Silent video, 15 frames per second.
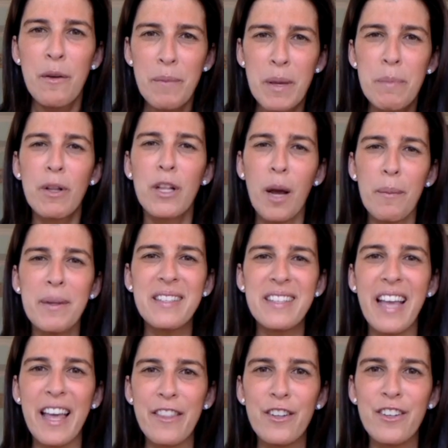People coming
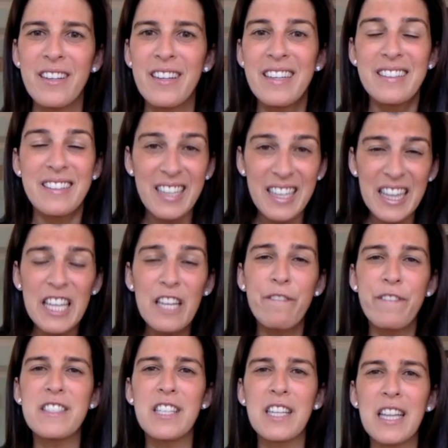together to clean
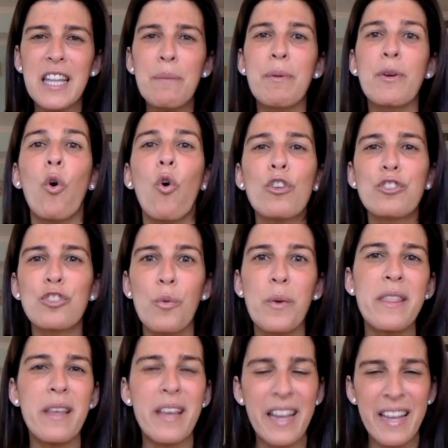physically, but also
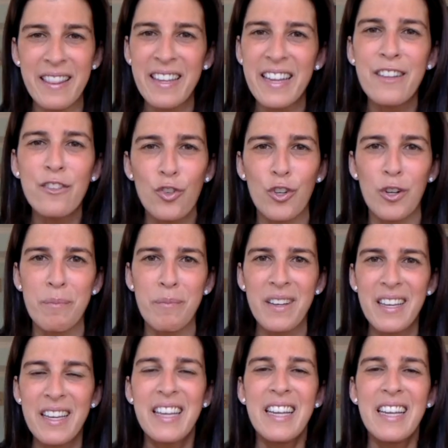in the interim,